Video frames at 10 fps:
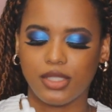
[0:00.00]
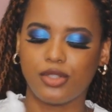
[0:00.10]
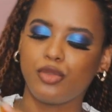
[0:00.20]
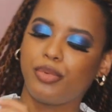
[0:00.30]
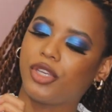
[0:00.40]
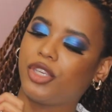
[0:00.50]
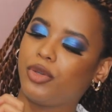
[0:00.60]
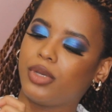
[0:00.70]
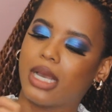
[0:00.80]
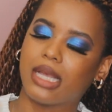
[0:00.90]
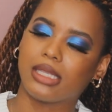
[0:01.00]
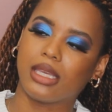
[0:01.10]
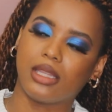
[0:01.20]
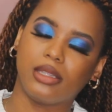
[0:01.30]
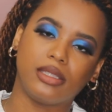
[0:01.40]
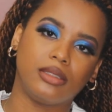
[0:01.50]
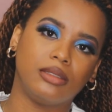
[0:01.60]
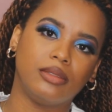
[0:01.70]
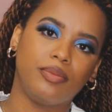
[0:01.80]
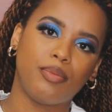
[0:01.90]
It's super cute. It has like the
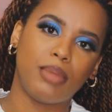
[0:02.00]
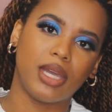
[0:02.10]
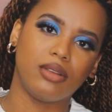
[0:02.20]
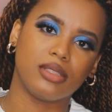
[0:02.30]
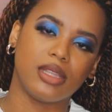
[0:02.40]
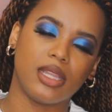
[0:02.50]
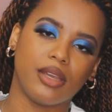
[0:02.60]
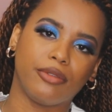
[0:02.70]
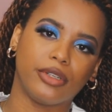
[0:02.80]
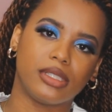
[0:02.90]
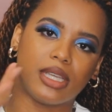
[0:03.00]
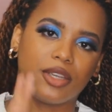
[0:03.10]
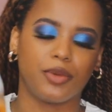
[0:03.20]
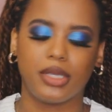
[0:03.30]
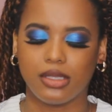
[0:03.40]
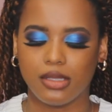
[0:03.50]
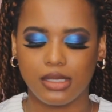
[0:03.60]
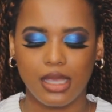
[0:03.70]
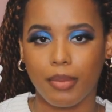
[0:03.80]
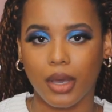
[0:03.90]
little petals in there for aesthetic
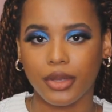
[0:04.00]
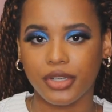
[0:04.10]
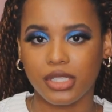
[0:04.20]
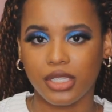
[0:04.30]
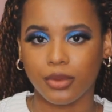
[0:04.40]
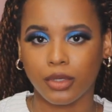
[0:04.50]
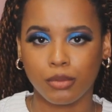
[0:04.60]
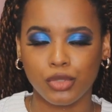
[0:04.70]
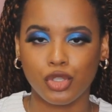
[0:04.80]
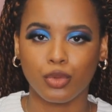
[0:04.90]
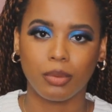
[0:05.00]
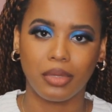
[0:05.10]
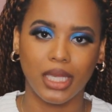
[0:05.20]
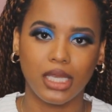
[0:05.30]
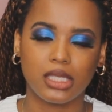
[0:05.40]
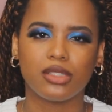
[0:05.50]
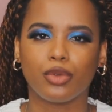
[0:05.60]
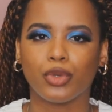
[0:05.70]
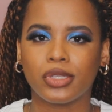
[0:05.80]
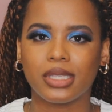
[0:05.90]
reasons. I bought her serum to replace the
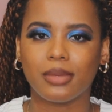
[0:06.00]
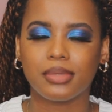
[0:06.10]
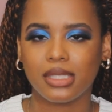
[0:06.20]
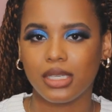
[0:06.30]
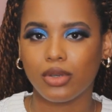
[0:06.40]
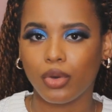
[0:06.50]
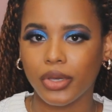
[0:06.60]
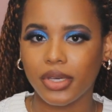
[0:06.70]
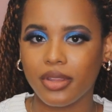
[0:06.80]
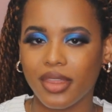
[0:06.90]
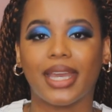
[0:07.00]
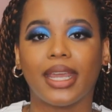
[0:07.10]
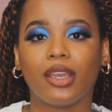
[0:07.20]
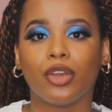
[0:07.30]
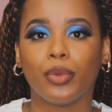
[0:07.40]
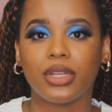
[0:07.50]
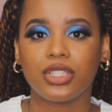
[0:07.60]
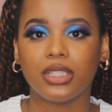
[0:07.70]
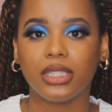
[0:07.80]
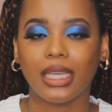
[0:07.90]
rosehip seed oil that I
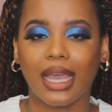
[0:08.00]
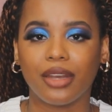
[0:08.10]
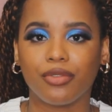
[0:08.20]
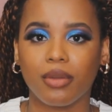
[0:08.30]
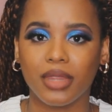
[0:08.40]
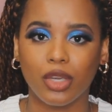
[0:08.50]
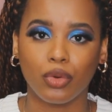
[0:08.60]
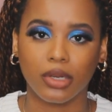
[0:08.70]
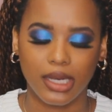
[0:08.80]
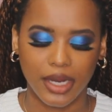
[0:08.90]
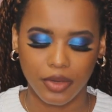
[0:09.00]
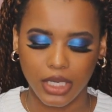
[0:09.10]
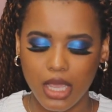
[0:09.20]
originally had from The Ordinary.